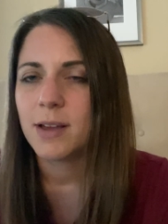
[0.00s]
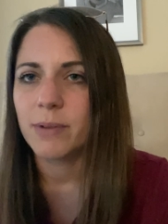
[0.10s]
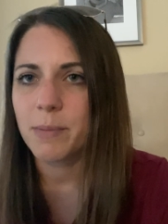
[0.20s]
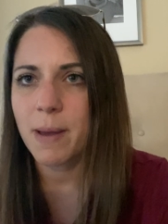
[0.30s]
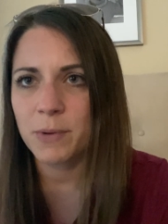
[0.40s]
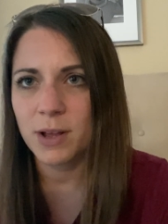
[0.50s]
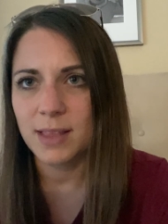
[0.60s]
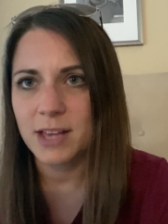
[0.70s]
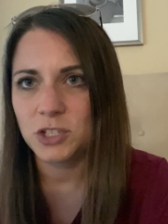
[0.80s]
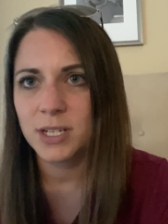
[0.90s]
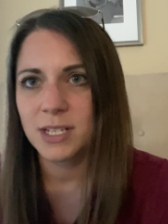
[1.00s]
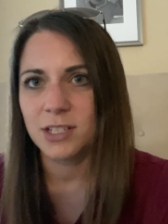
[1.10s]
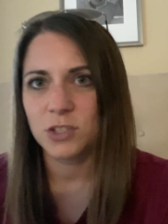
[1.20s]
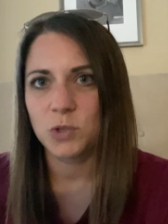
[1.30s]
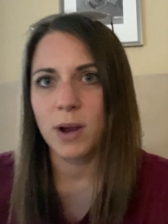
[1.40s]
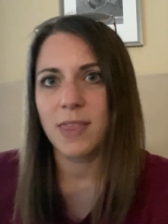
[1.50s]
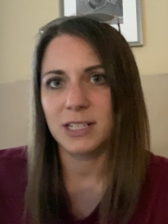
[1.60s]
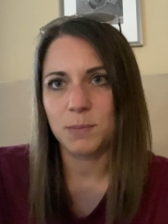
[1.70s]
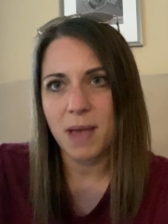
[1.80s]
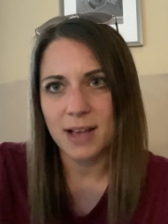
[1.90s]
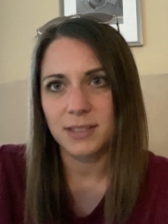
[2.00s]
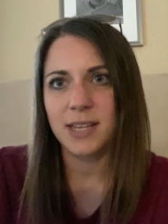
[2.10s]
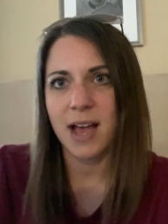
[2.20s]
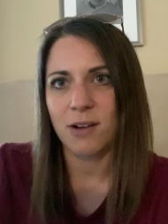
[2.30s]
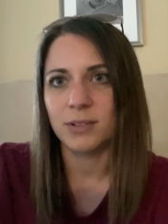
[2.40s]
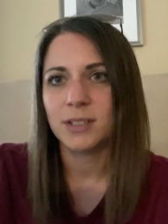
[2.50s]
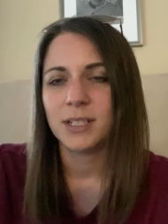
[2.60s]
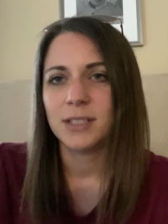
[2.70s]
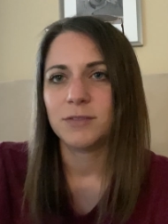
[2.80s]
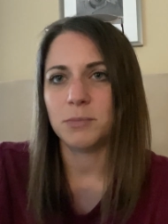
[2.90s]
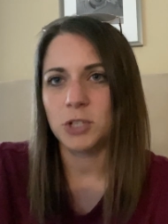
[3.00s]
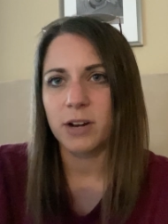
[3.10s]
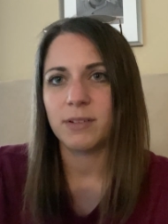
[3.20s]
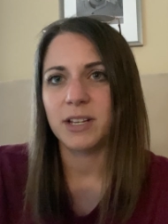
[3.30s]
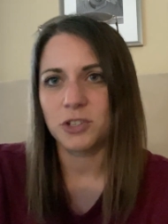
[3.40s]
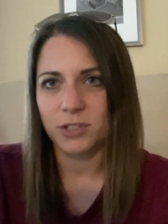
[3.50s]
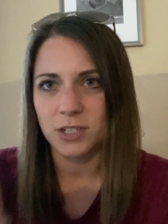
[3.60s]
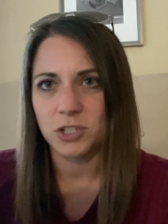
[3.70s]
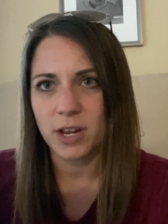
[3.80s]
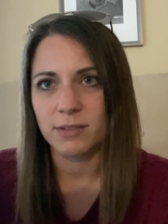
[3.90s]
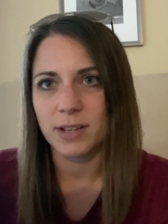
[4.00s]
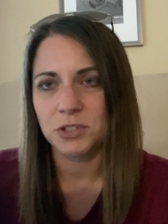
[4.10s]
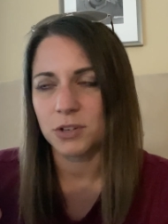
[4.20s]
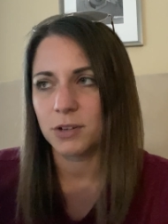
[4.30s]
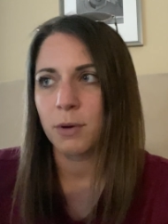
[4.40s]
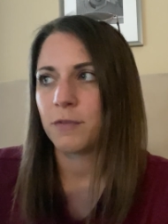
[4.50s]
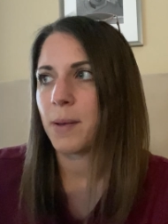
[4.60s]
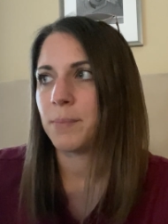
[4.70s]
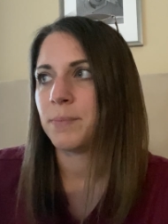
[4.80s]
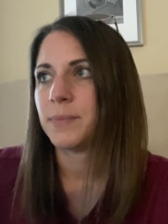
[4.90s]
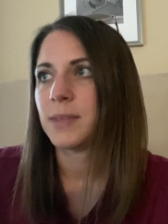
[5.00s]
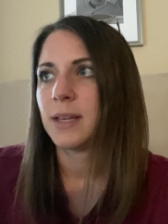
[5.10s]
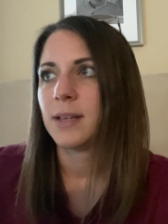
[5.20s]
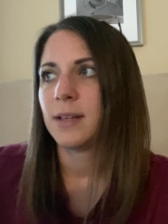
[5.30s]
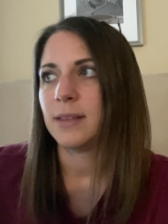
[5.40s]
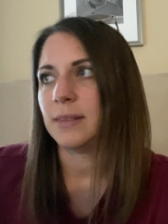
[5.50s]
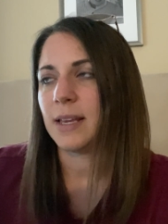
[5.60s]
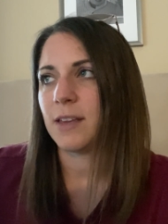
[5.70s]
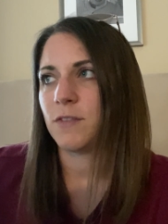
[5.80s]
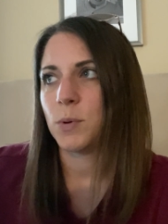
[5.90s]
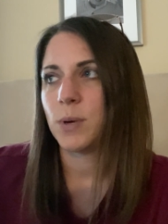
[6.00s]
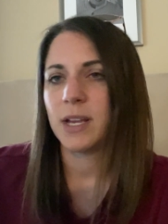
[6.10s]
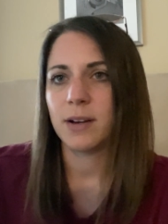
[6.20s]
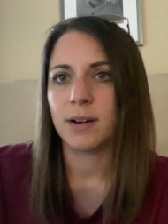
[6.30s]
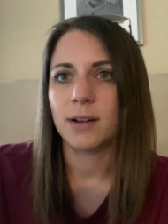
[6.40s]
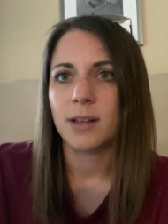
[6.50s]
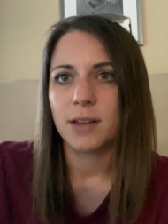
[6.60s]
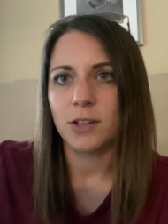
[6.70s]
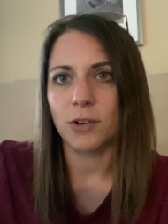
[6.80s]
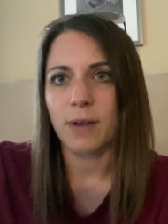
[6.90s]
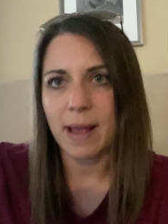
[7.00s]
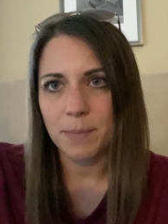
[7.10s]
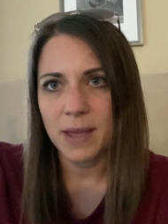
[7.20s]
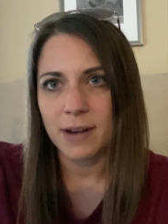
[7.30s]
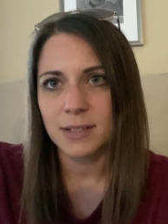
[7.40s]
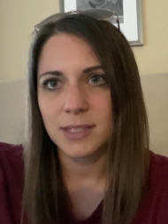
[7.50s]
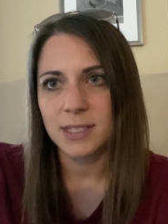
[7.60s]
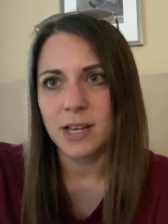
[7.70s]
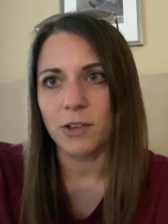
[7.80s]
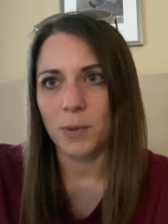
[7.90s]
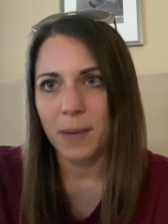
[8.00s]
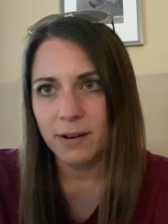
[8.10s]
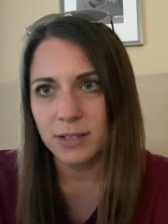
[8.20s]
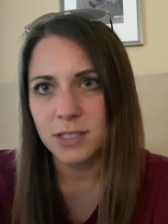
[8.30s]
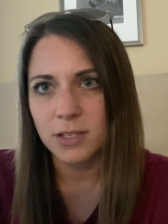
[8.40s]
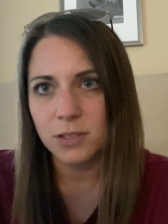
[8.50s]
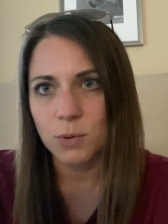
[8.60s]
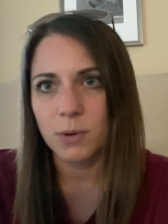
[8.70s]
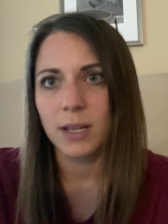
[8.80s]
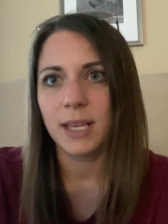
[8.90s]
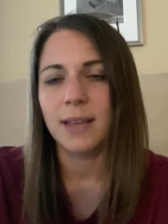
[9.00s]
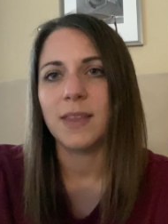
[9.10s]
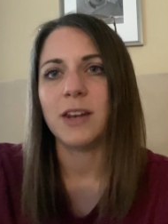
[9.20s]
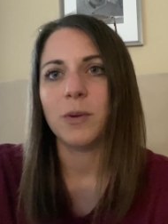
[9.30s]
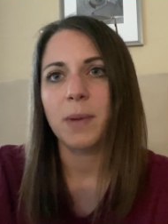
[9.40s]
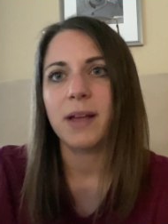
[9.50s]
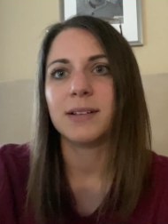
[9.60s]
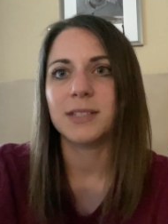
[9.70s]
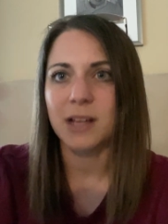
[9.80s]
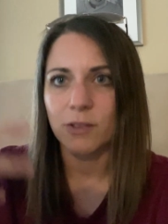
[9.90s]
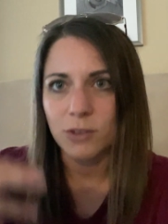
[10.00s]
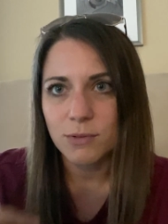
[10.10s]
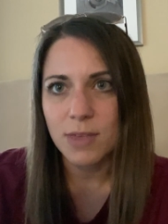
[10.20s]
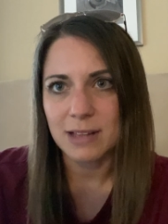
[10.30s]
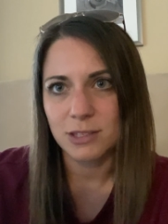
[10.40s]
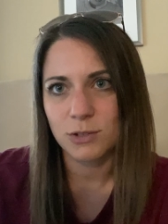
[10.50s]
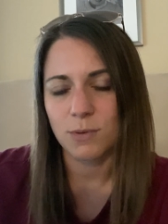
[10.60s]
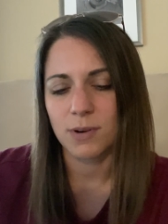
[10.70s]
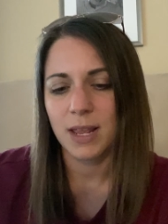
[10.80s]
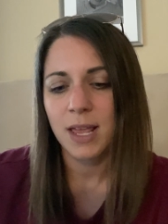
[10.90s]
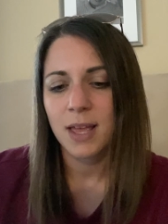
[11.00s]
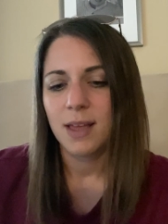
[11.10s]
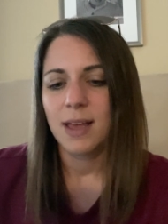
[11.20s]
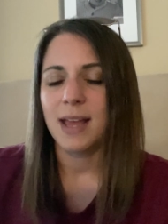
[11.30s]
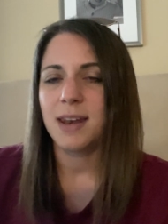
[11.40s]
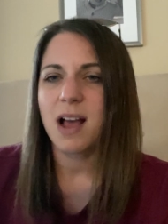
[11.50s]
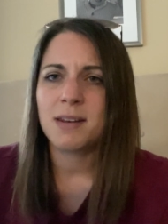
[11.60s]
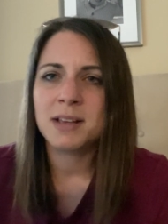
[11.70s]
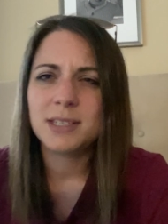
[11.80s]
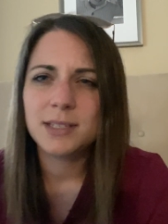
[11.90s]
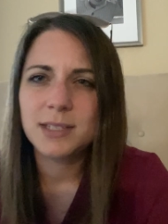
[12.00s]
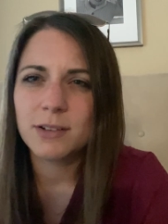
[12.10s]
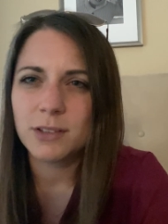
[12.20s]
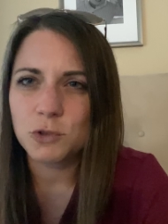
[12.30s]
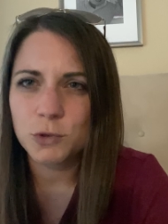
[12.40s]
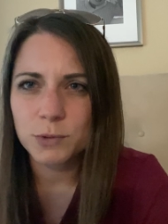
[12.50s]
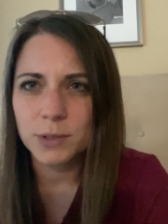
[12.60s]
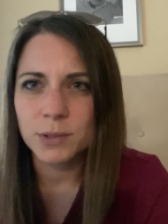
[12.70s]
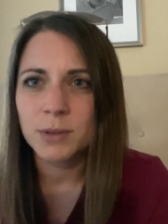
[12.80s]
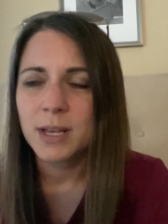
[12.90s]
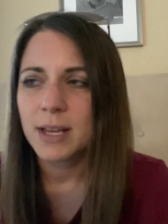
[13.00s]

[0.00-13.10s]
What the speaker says: Remember, a legend is a story that's passed down from generation to generation, or from, like, if you hear your grandparents tell your parents a story and then your parents tell you that story, and not necessarily true.